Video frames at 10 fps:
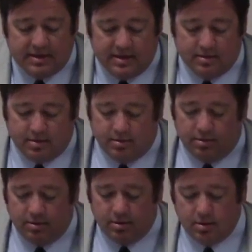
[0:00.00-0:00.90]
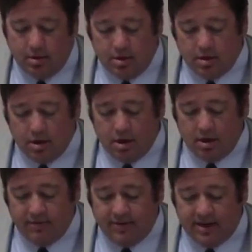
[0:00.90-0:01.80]
deal.
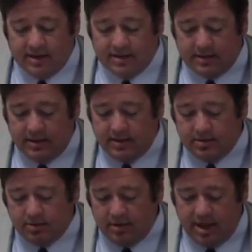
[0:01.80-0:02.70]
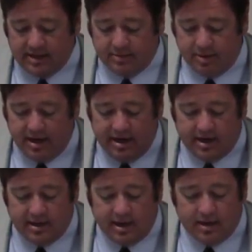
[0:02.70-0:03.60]
Uh, the VNC to elect the planning
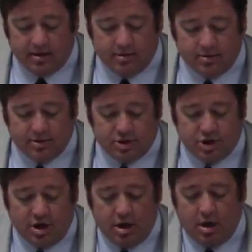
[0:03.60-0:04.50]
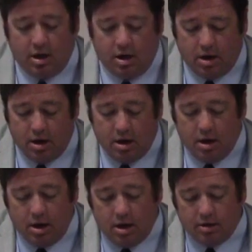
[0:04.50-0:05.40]
and land use chair.
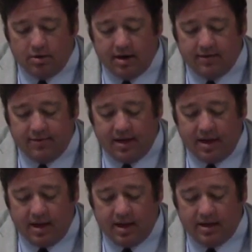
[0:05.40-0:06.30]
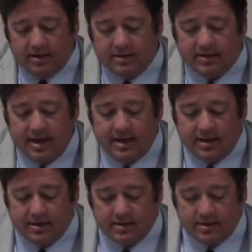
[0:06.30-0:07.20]
Uh, Do I have a
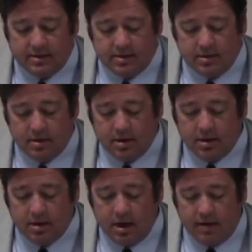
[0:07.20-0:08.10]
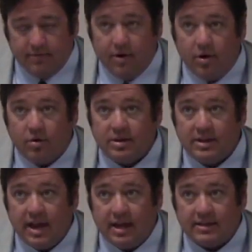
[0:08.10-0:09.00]
second? Second. Second. Oh, I vote
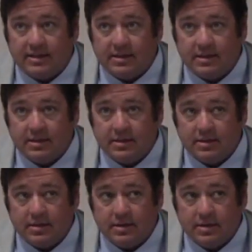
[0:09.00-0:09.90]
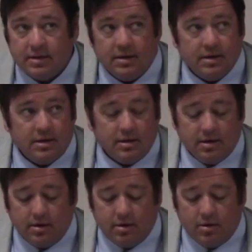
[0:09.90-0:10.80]
yes. Yes. Yes. Yeah.
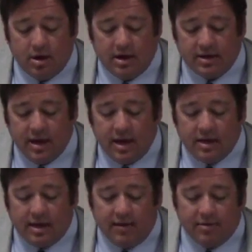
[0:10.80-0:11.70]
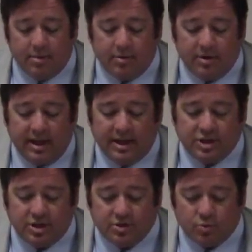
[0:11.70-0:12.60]
All right, government
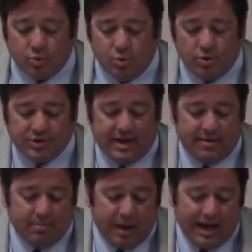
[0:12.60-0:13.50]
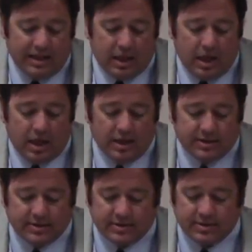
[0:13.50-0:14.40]
relations rules and
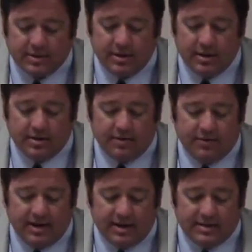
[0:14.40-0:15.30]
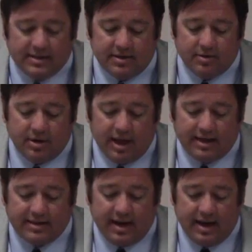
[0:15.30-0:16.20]
bylaws. The VNC to
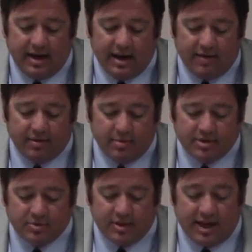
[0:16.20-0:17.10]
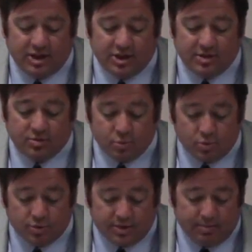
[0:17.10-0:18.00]
elect a government's relations
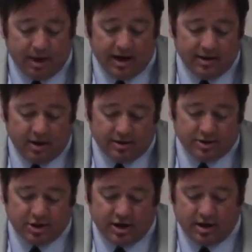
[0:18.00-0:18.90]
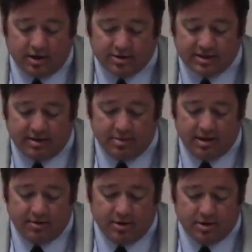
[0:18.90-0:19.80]
rules and bylaws chair. Same
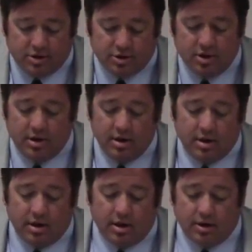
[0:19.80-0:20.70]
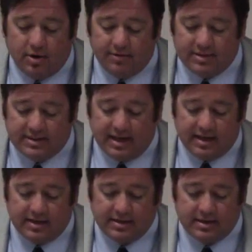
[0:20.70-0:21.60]
language. Uh, do I have a
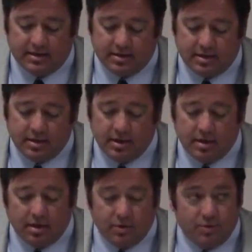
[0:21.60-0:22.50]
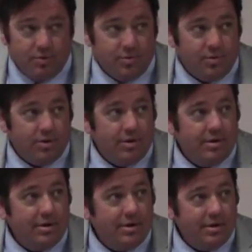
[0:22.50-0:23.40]
second? Second. Ooh.
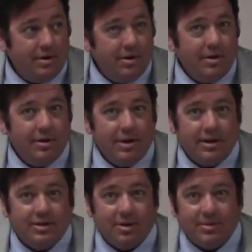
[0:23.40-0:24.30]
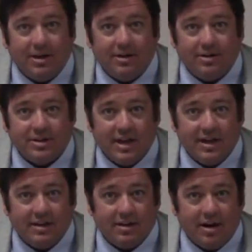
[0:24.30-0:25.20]
He jumped in on your
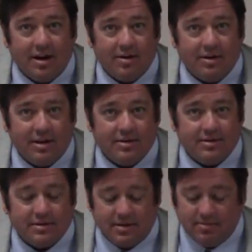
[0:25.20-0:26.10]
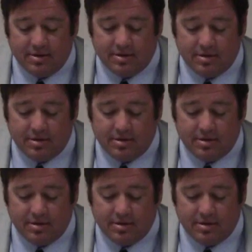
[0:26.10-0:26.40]
second. I know, I know, but